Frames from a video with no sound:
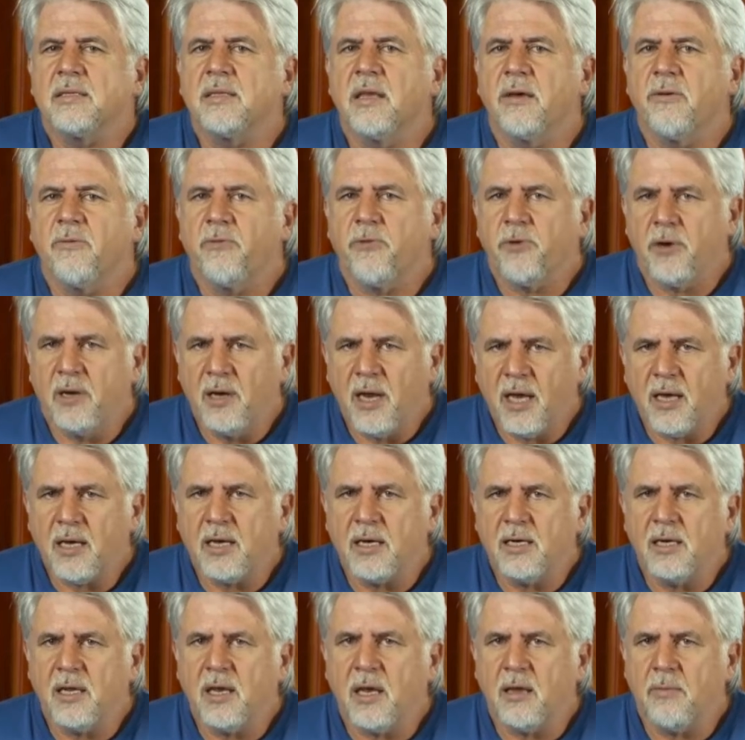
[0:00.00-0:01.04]
that for
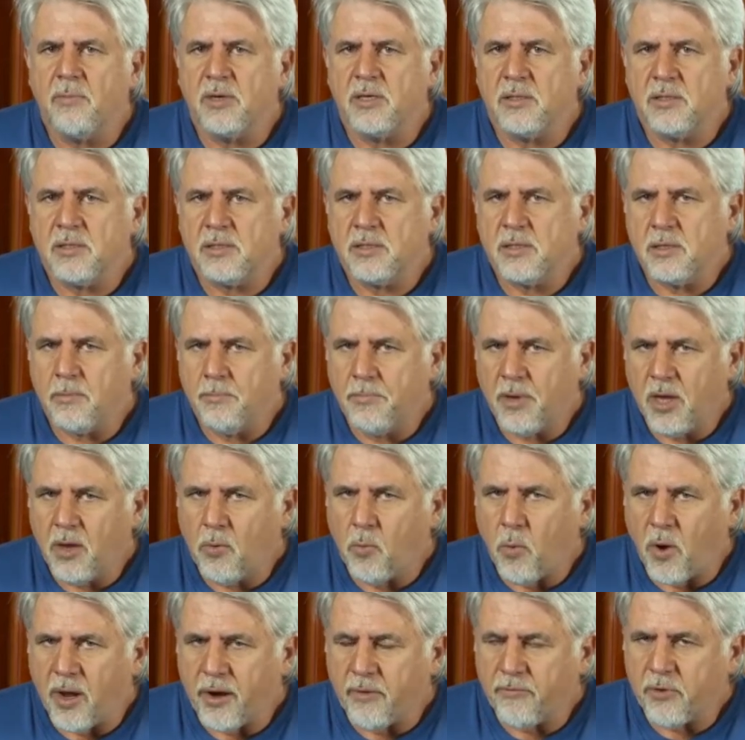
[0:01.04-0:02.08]
Nicodemus to be
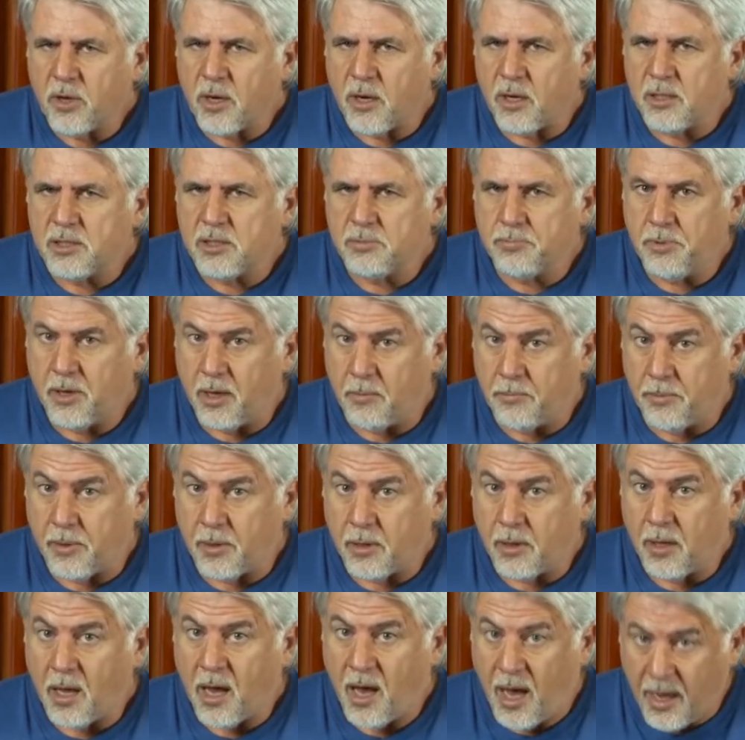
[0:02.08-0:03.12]
one of God's
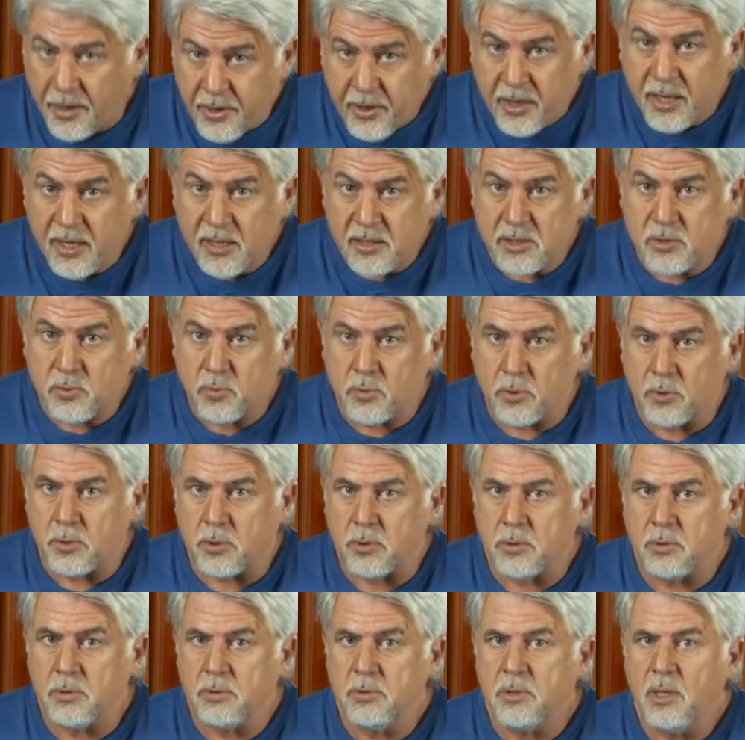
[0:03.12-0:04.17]
people under his
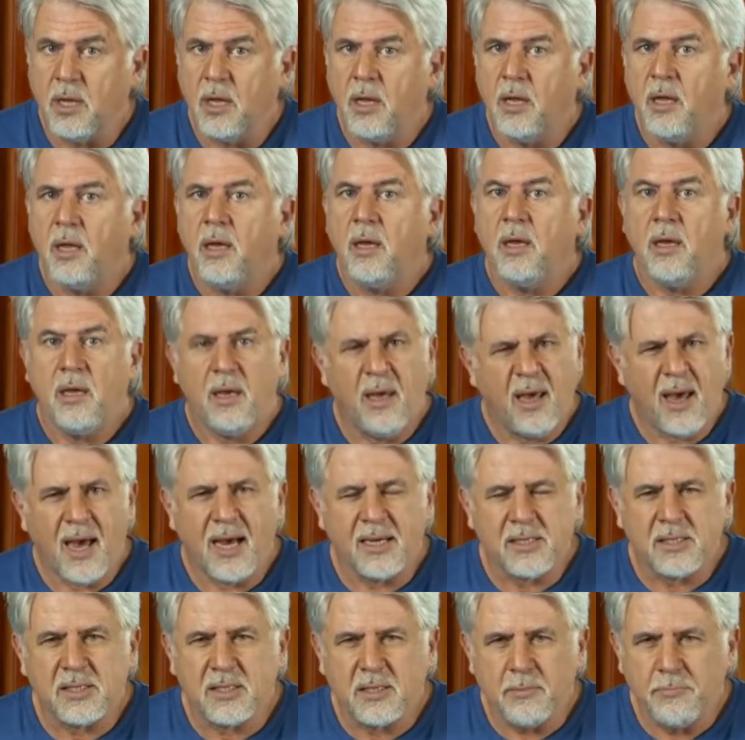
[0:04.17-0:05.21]
rule, he
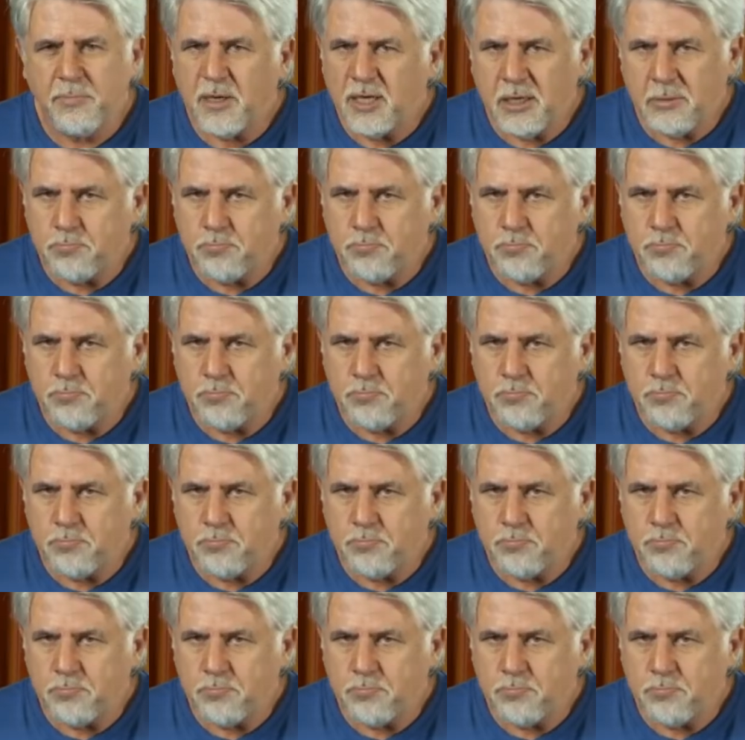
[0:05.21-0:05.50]
has to be